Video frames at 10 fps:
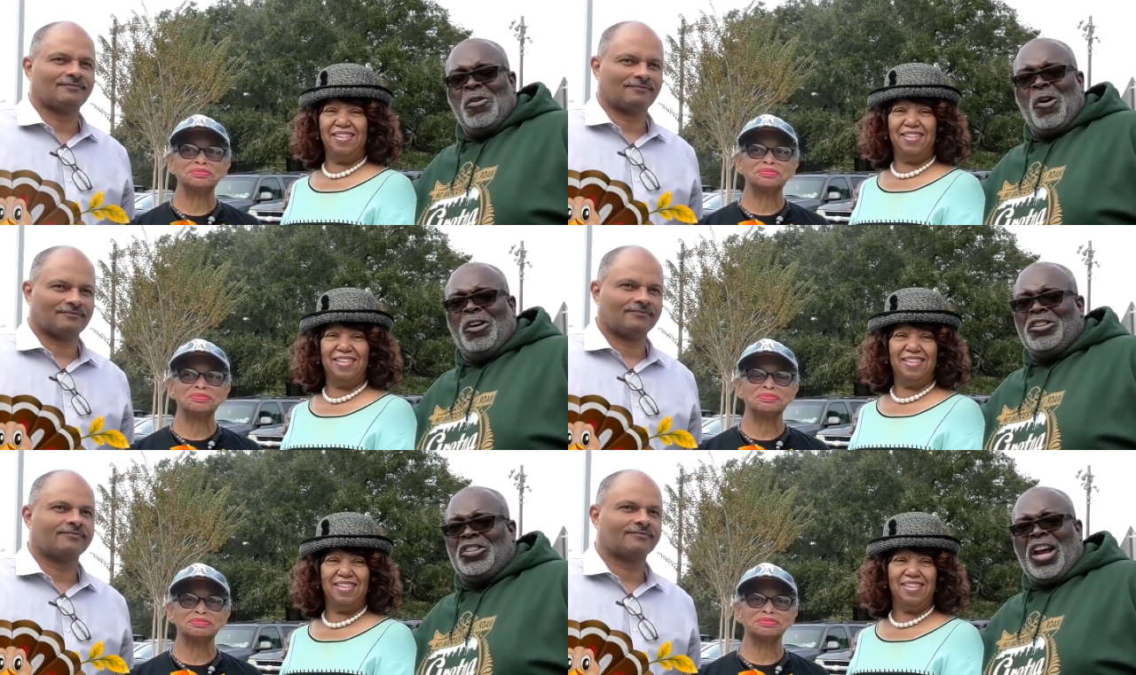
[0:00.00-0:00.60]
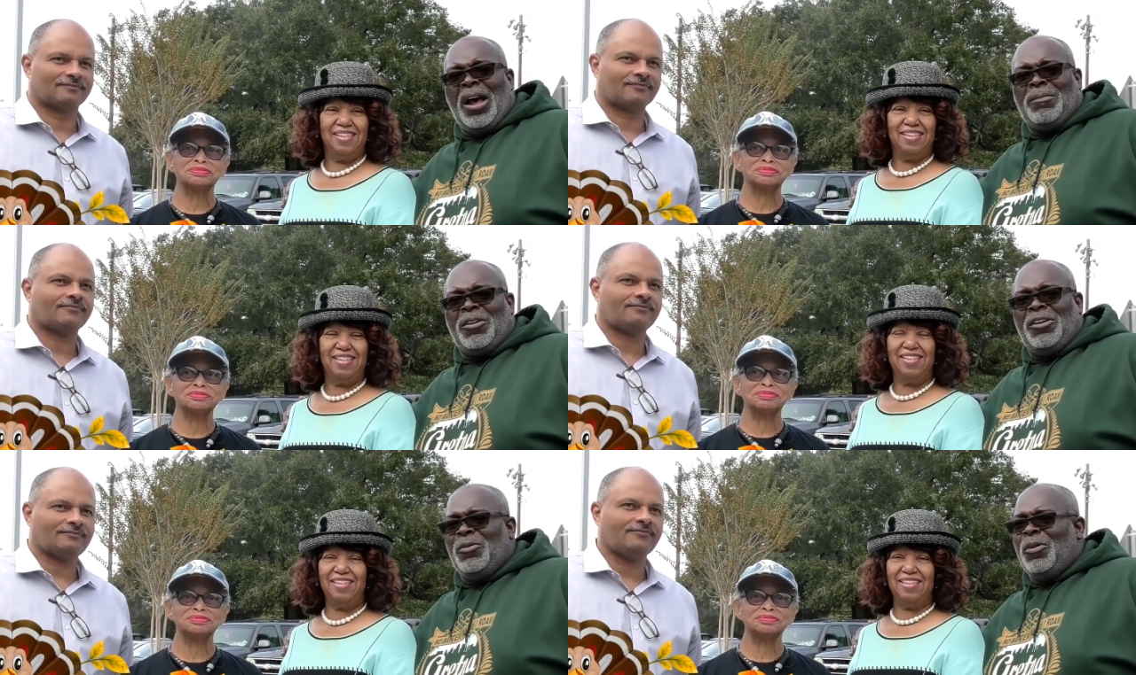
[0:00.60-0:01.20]
Speaker 1: New Orleans
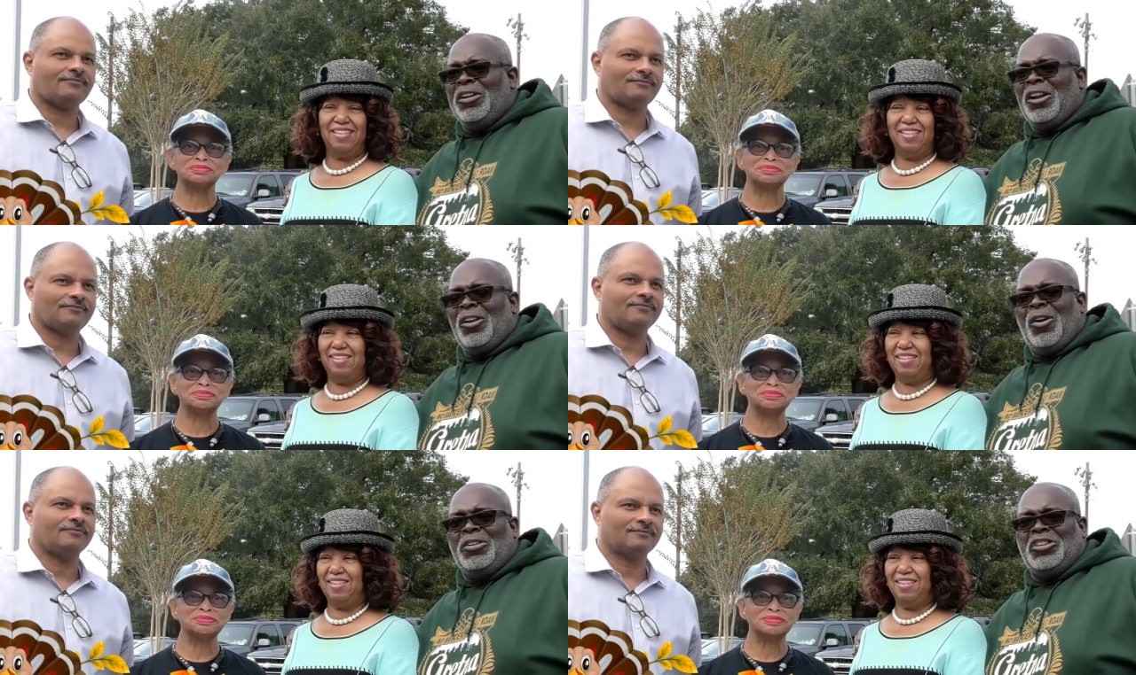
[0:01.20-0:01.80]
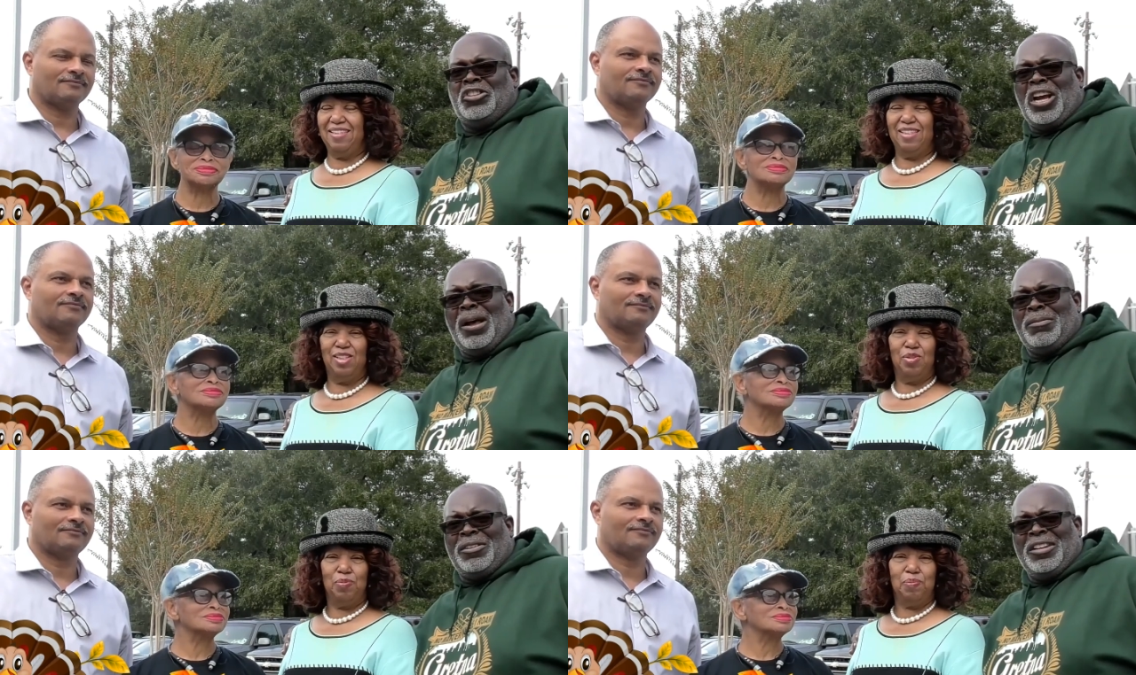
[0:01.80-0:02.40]
chapter, one of the largest
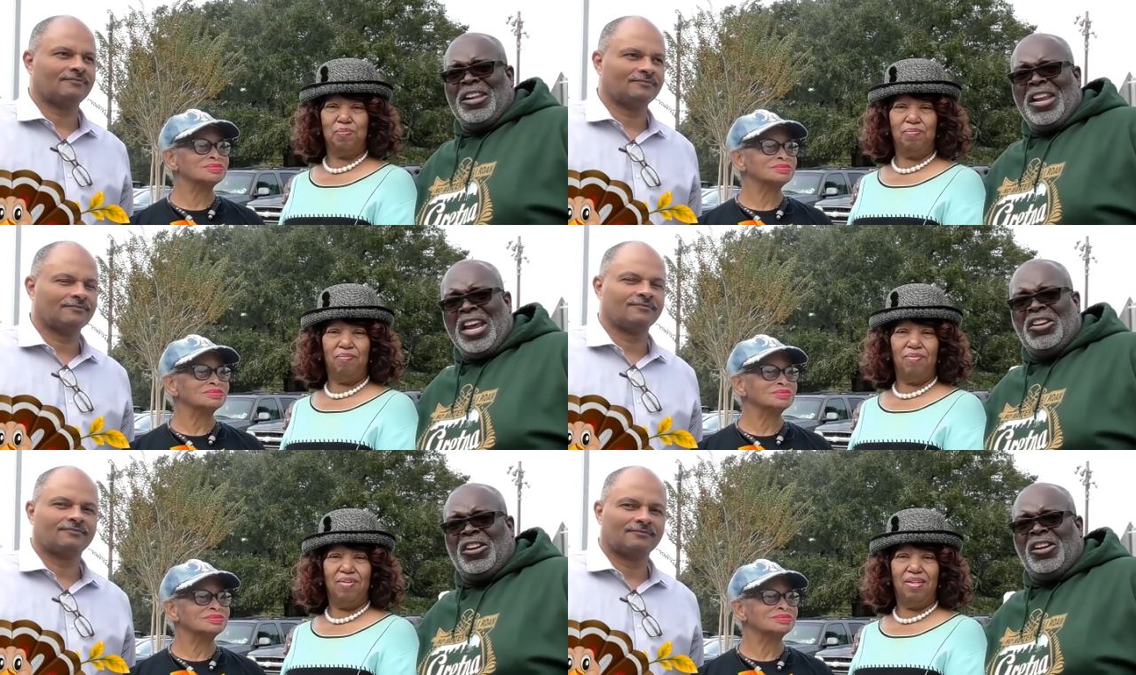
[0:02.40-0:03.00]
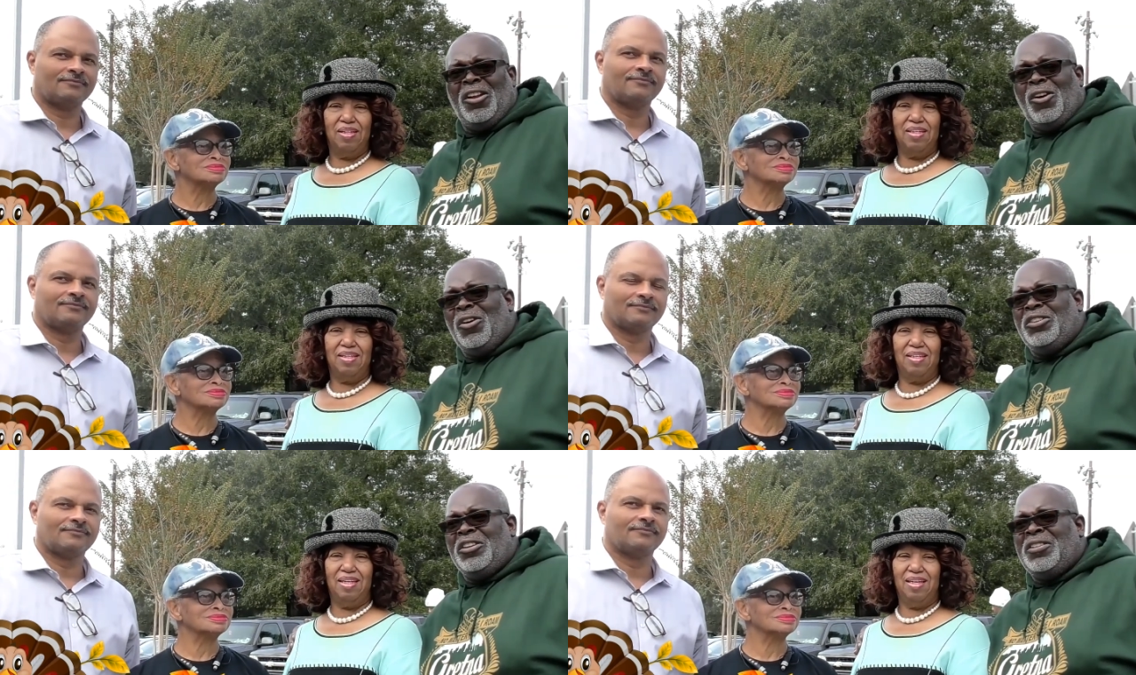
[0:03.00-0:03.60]
chapters in the nation, the
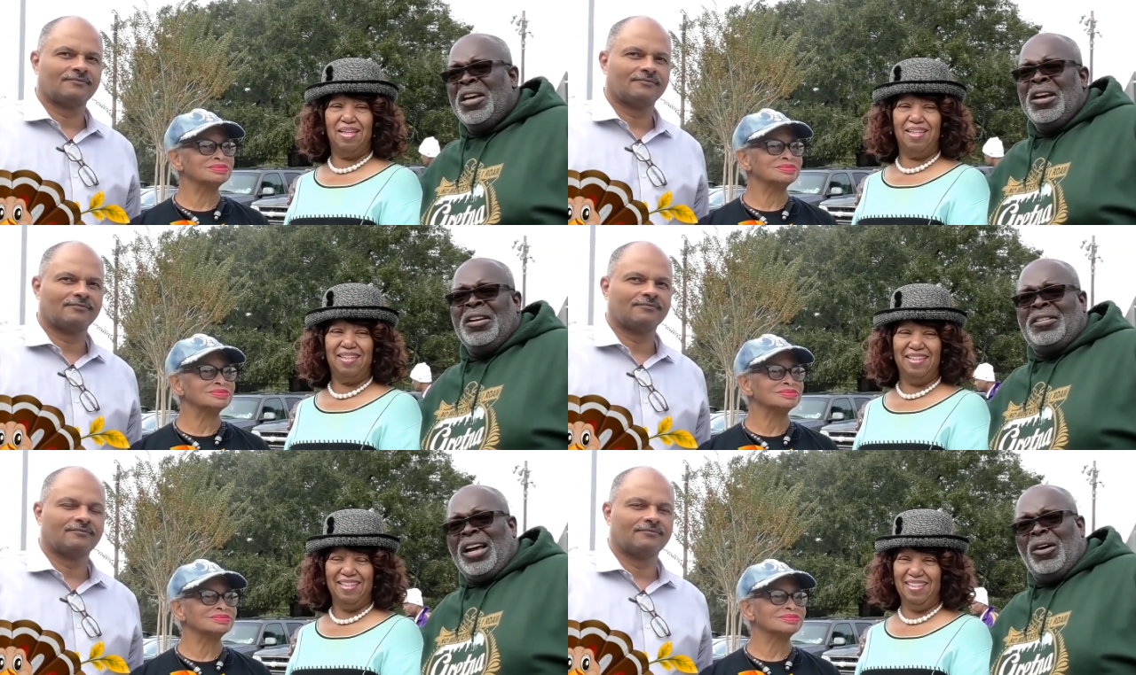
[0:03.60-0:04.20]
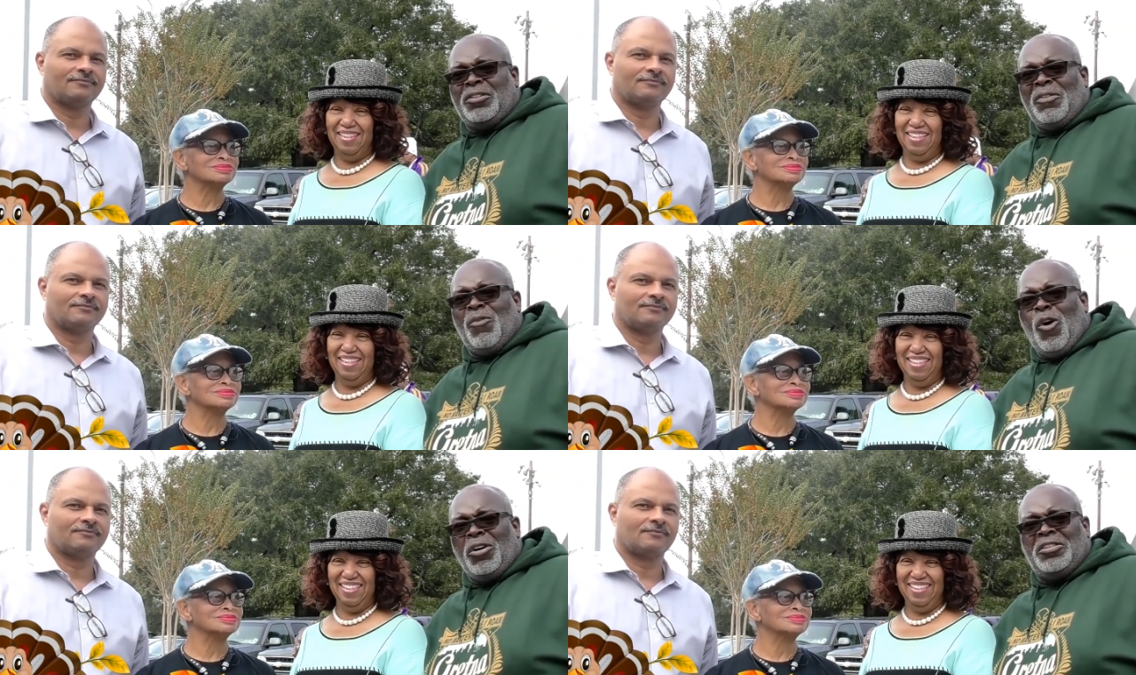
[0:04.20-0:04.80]
largest south
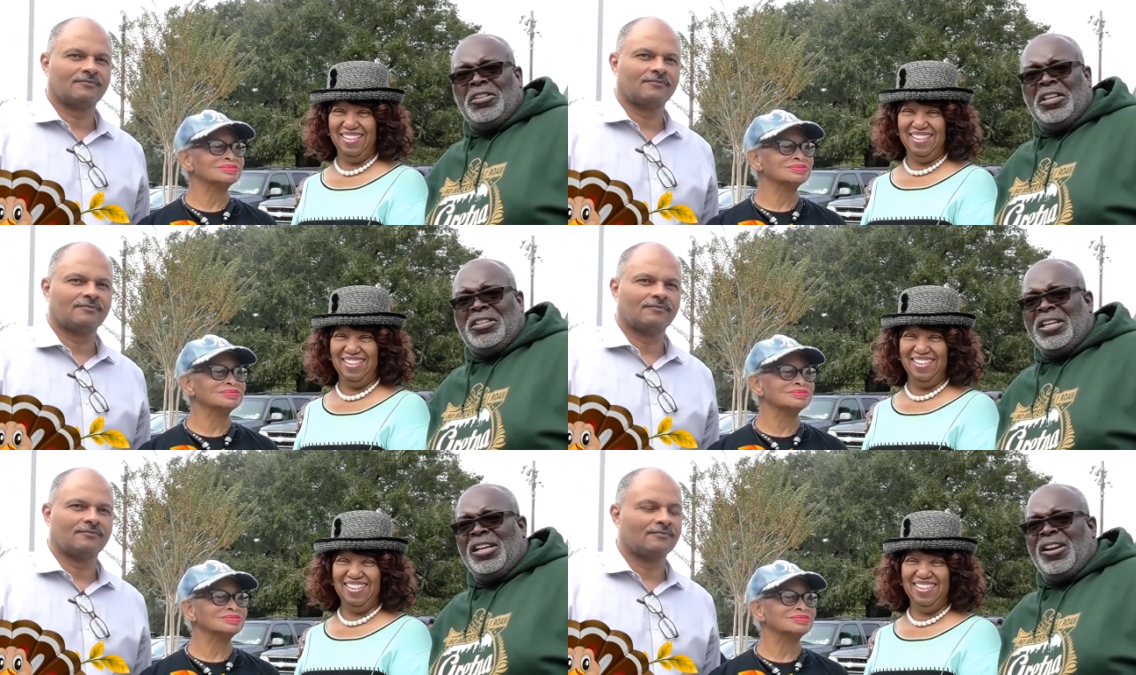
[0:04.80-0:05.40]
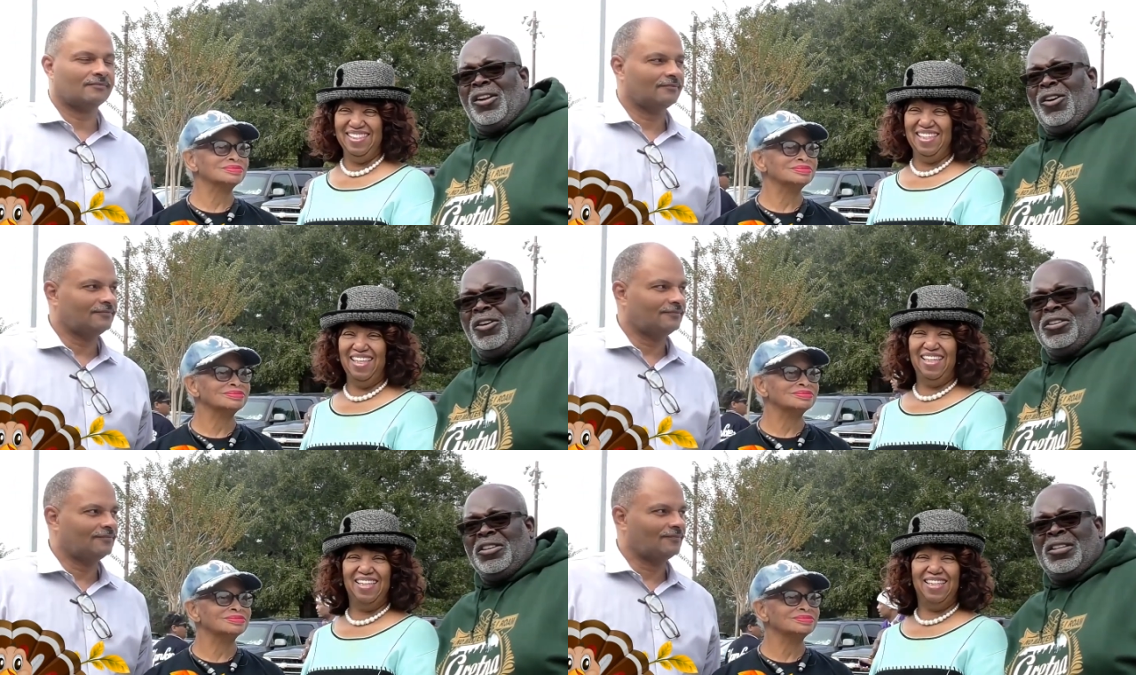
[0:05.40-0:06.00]
of Washington, D.C., and the
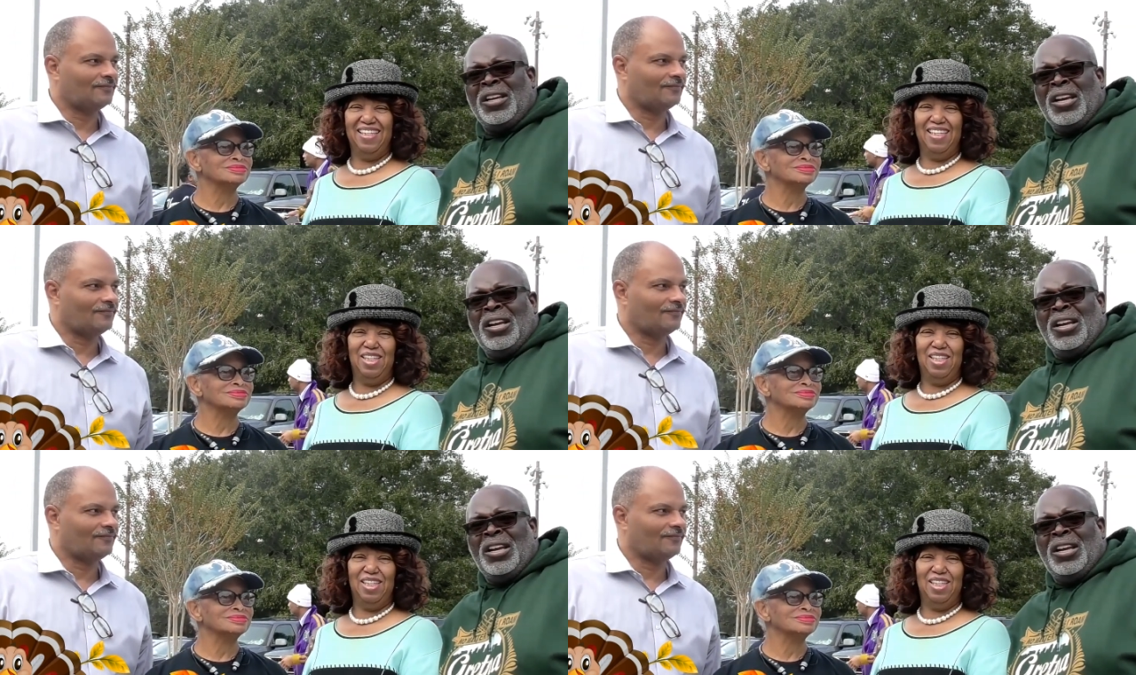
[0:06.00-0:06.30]
largest